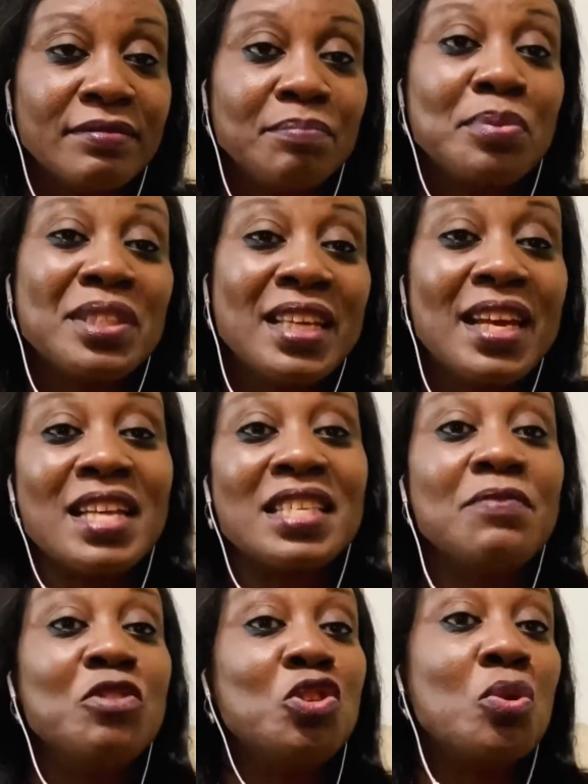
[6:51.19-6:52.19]
Pretend as
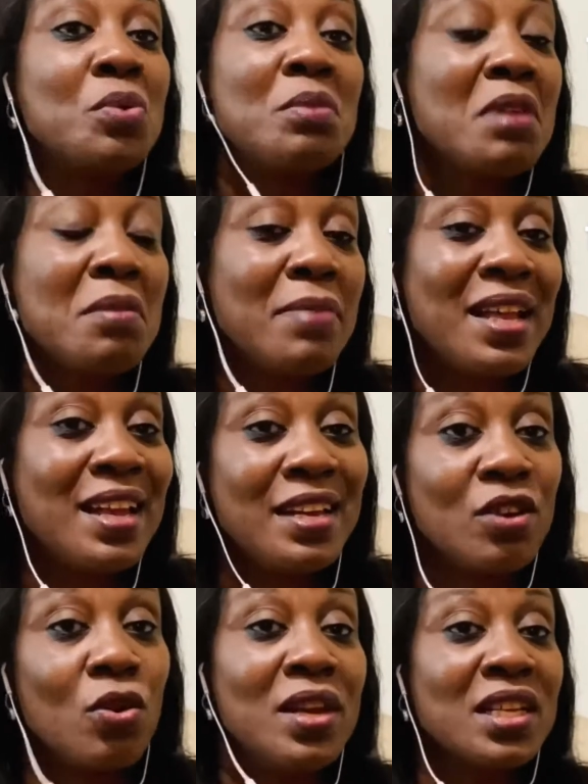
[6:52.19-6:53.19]
if you don't remember that they
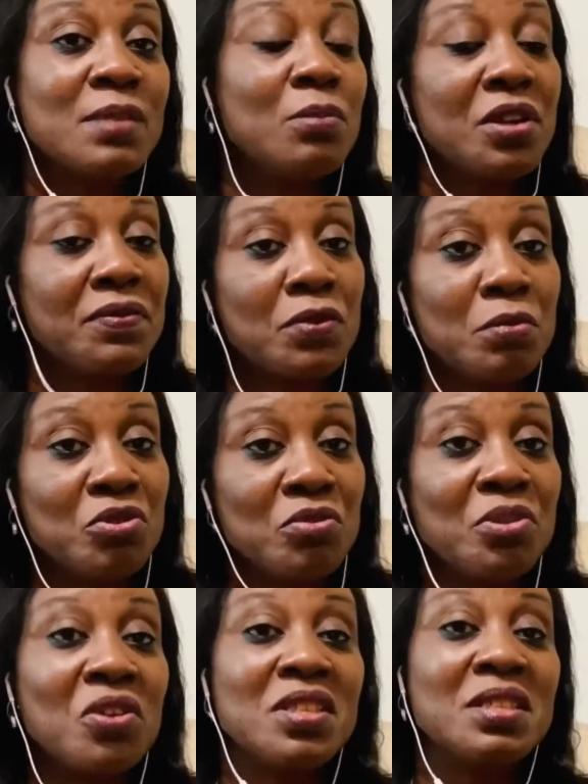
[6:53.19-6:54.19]
collect money from you.
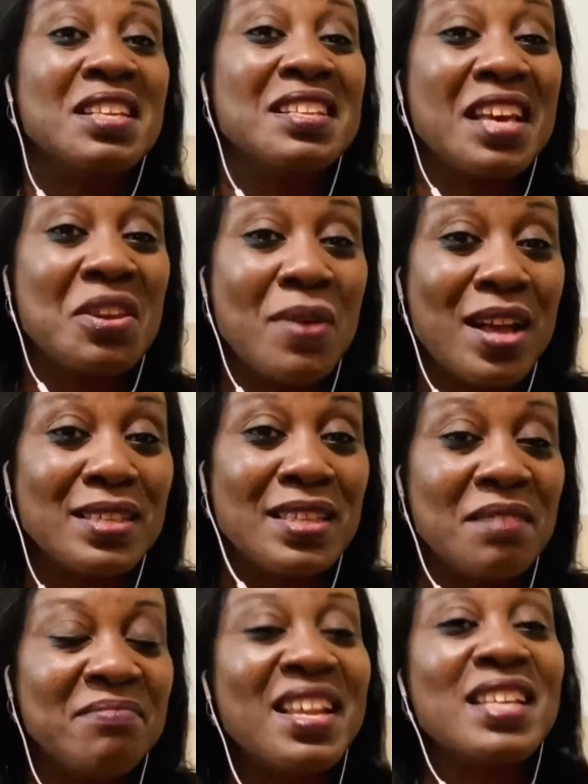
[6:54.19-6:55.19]
Because the day you ask
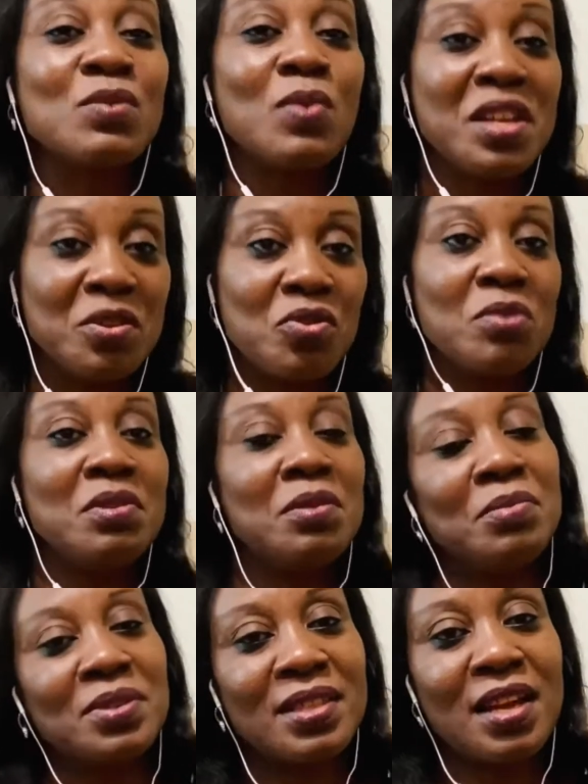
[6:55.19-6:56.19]
them, that's when the problem
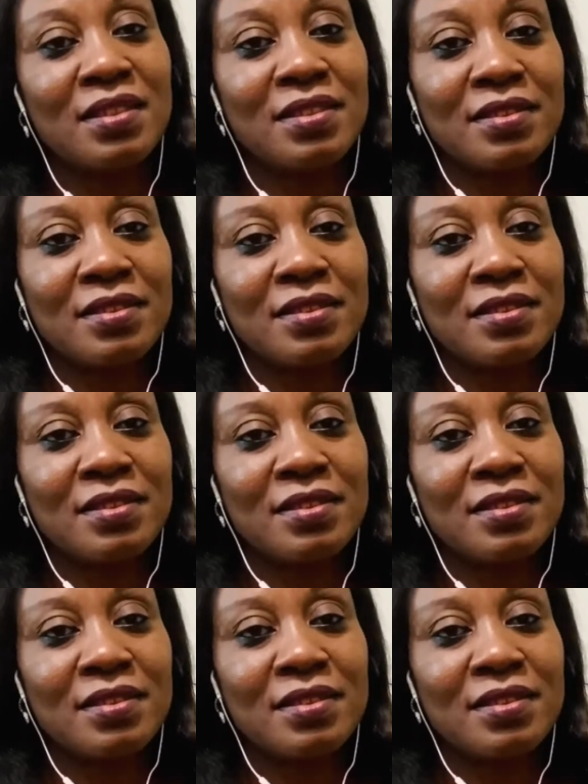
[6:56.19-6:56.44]
will start.